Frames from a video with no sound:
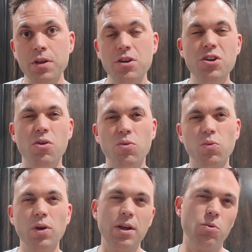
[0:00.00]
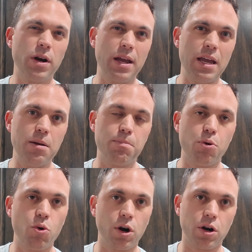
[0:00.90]
You don't really want to eat
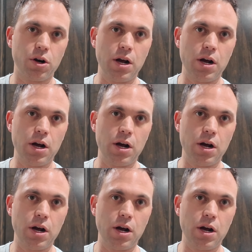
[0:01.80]
pork